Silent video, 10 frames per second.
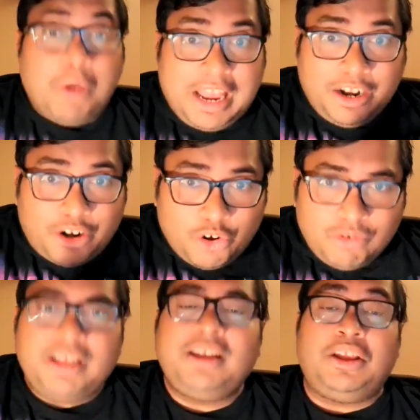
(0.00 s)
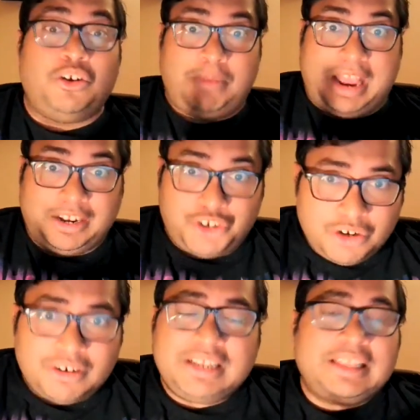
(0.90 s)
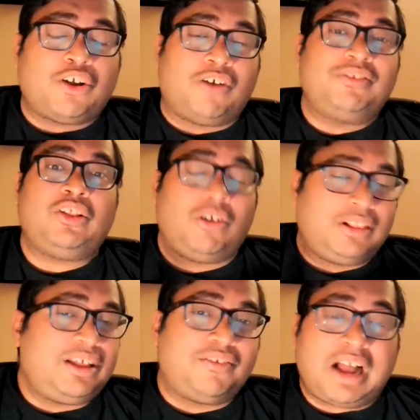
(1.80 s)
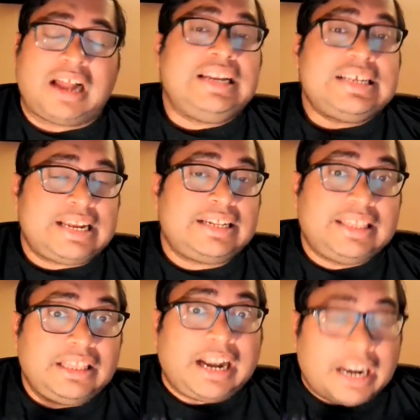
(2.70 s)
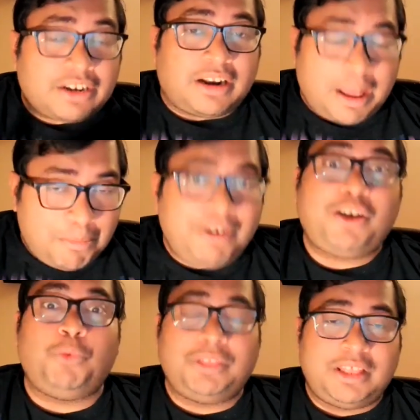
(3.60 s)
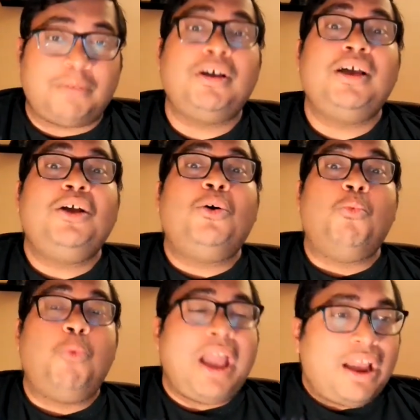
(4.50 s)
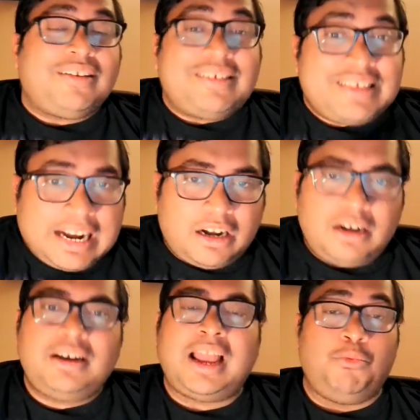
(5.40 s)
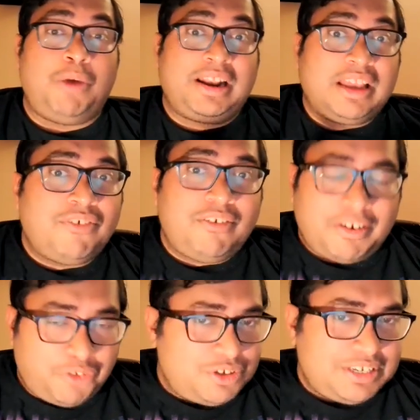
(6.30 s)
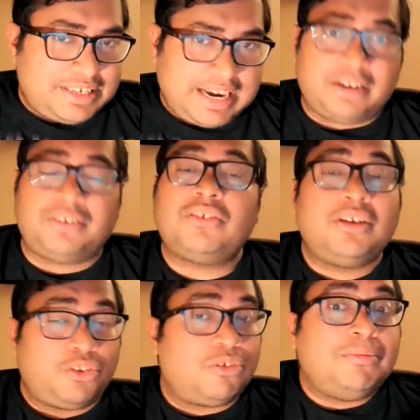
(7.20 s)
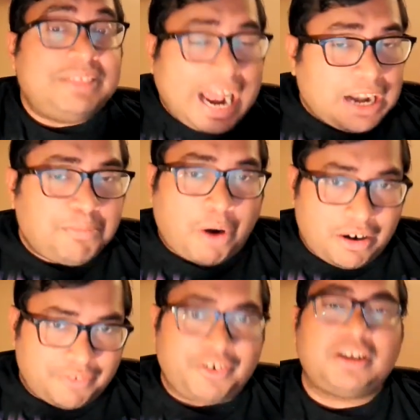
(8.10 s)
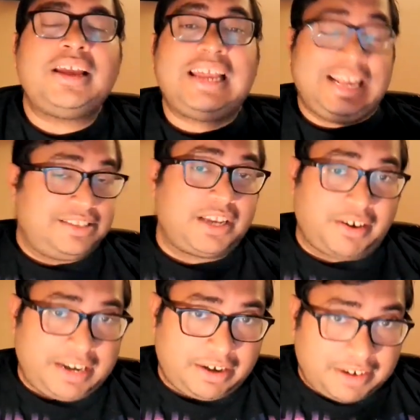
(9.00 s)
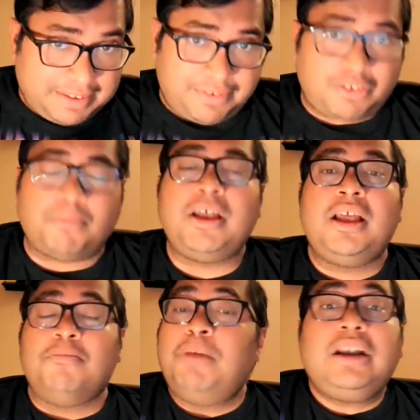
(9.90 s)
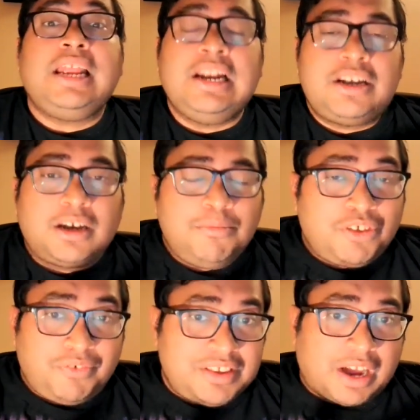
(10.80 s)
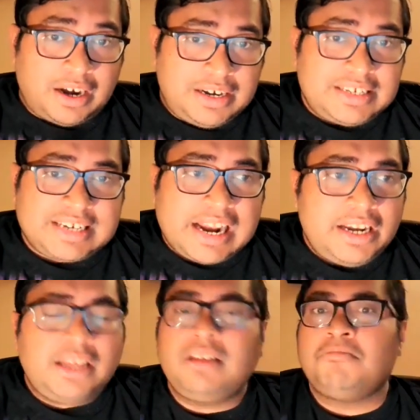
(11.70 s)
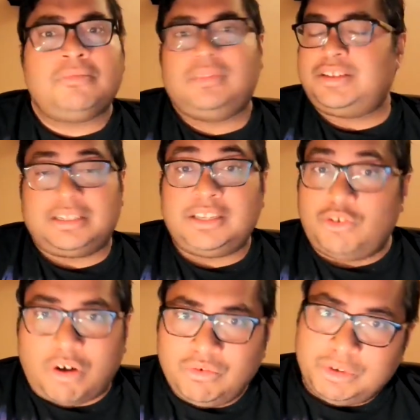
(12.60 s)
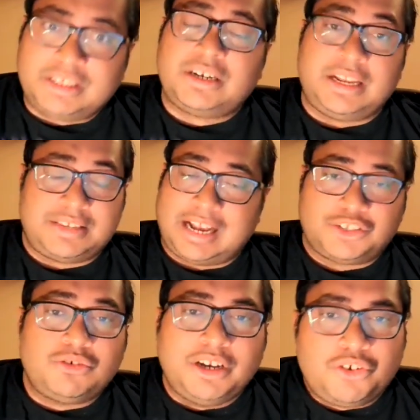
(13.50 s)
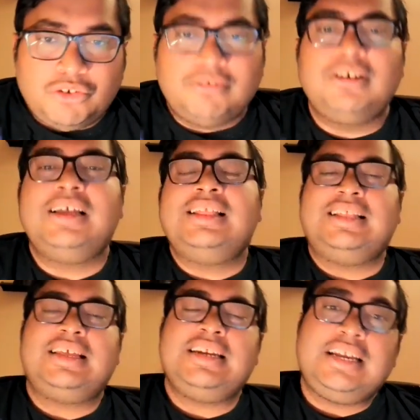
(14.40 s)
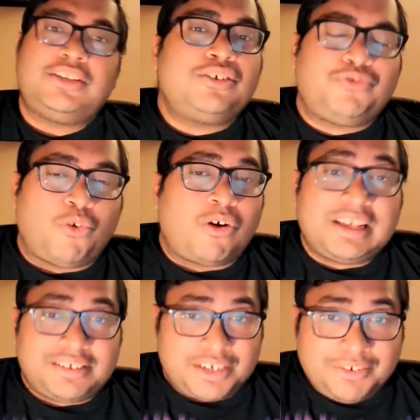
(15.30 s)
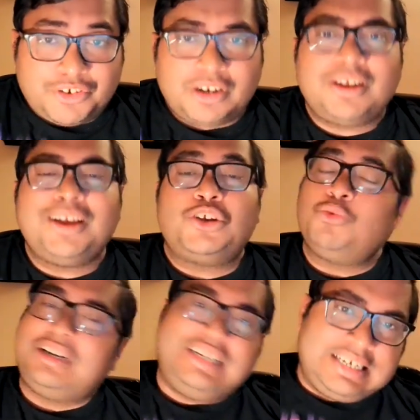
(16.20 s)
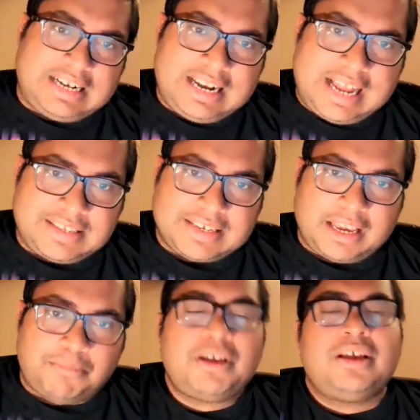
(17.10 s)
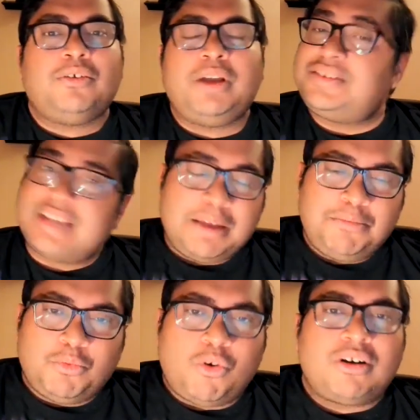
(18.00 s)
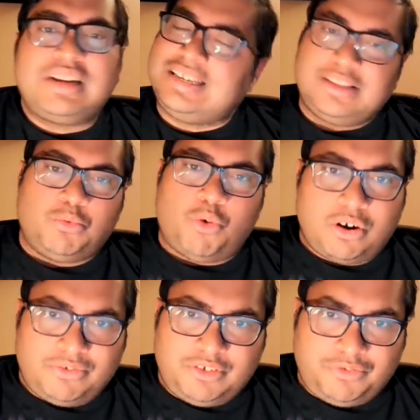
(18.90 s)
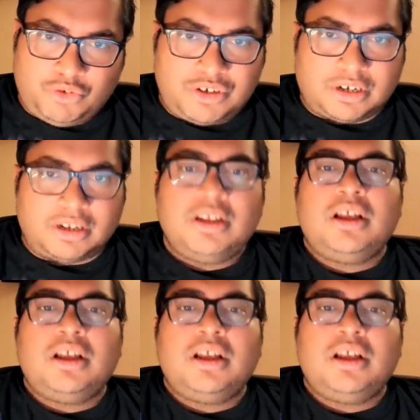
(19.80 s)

including ensuring that all the Afghanis that had collaborated with them were settled and were given refugee status. So that part of it is the criticism. But in terms of his understanding, there's nothing wrong with it. It's actually true that the nature of war has shifted to a digital landscape. It's cyber war is the war of the future.